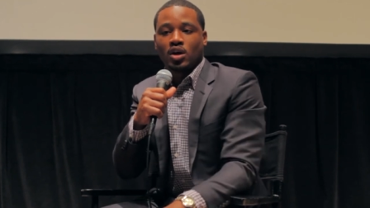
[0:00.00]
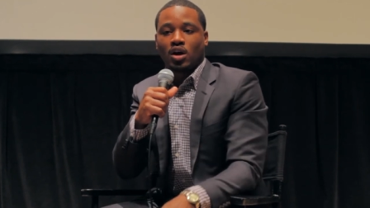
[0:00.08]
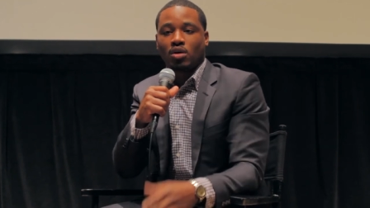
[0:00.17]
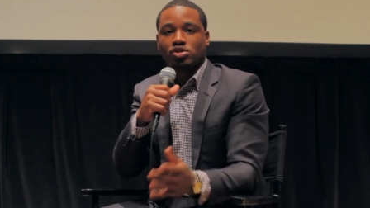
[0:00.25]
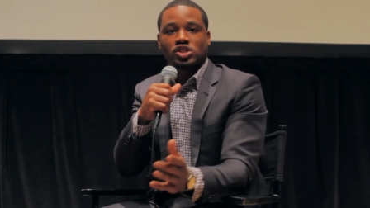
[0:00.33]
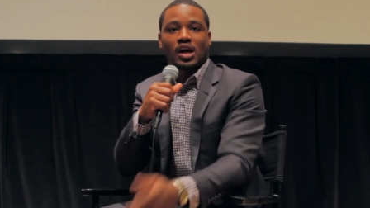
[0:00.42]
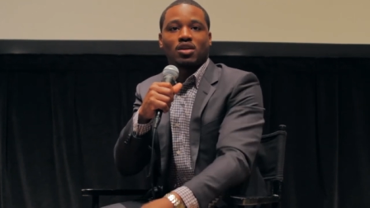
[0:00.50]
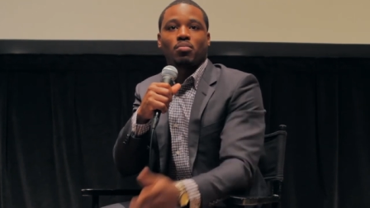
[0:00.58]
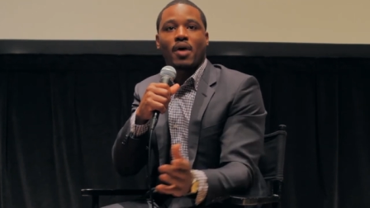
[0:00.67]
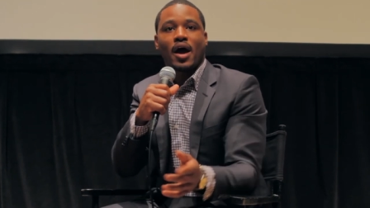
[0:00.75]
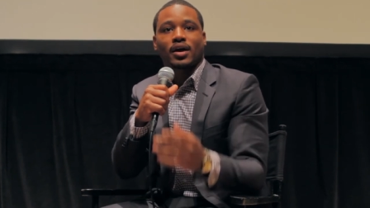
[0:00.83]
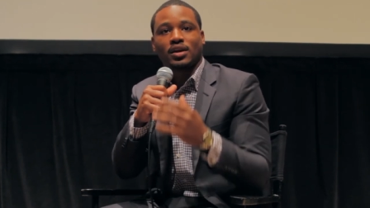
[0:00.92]
Uh, he was shot in the
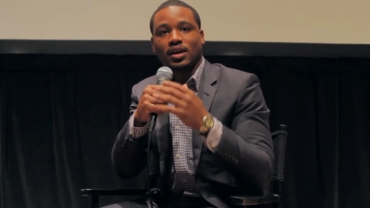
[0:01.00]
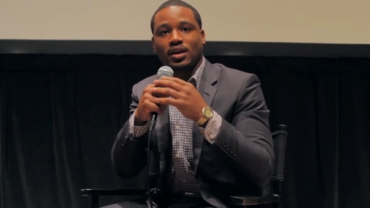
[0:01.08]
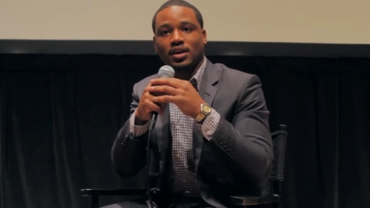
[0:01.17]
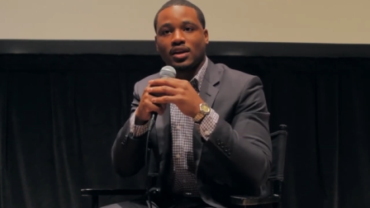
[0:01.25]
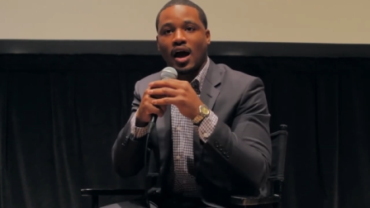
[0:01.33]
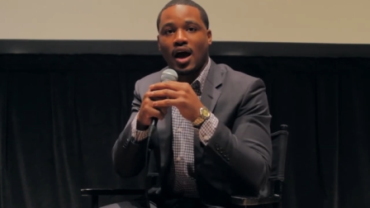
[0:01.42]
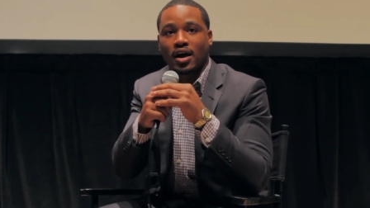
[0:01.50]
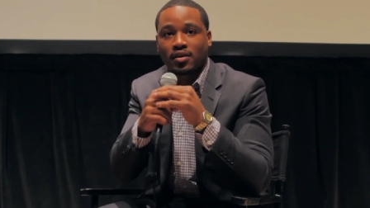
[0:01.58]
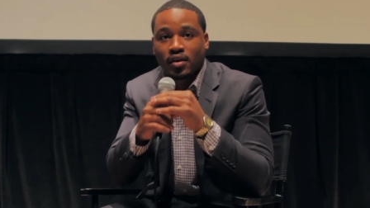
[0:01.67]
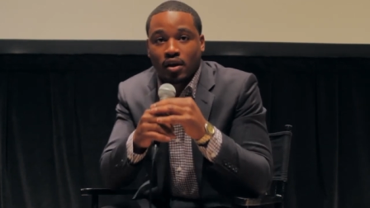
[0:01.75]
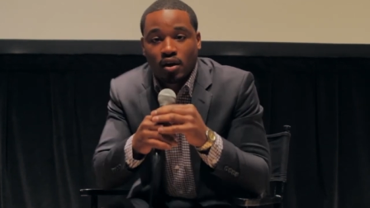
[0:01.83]
back and, and he died.